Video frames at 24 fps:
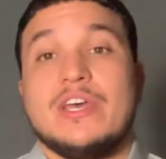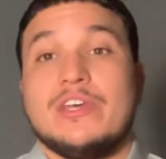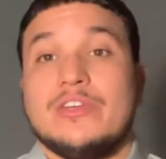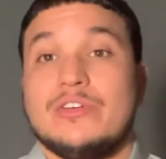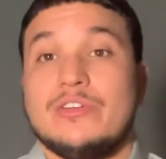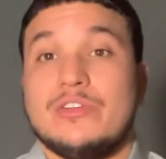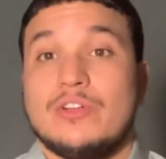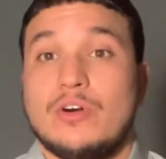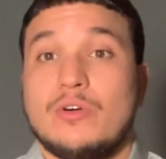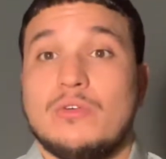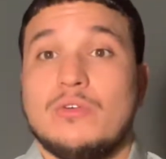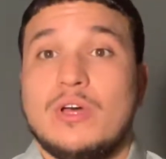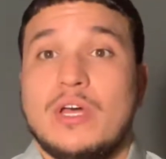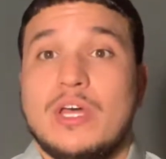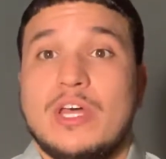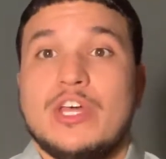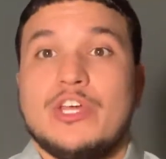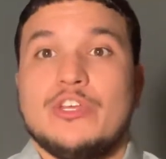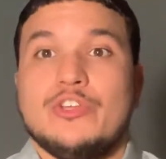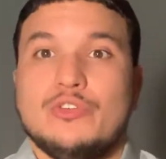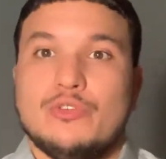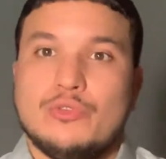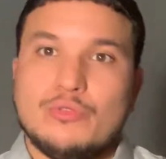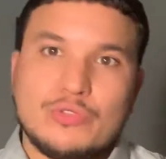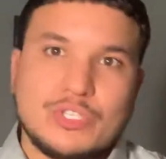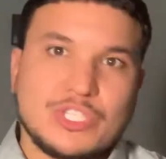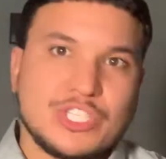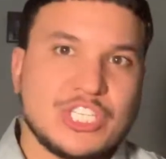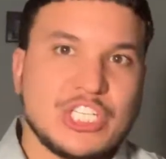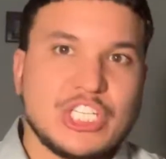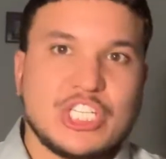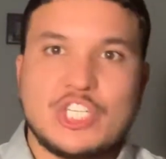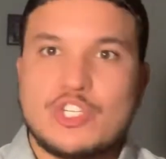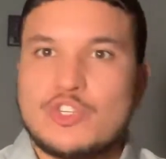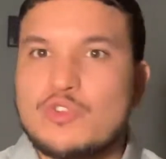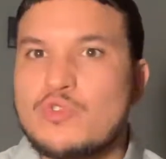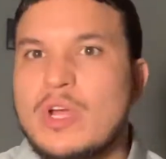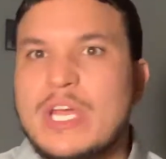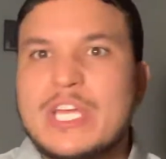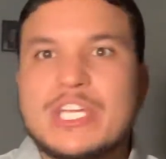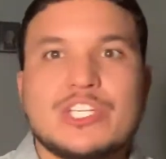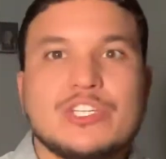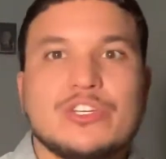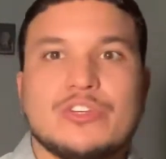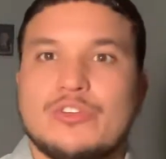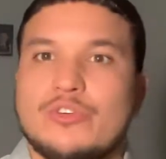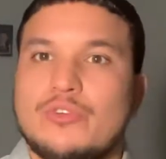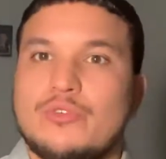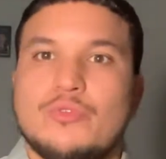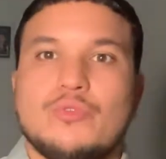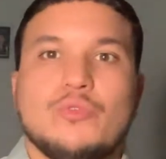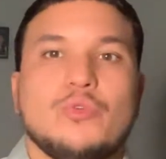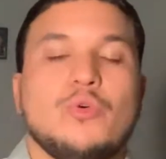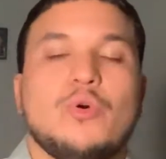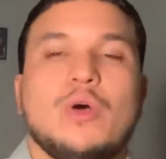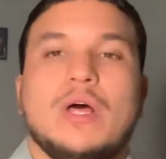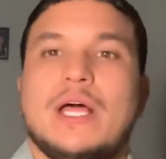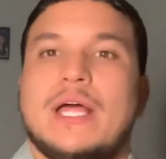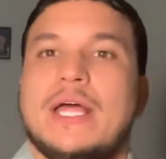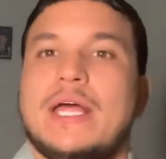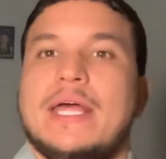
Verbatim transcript: you know, use situational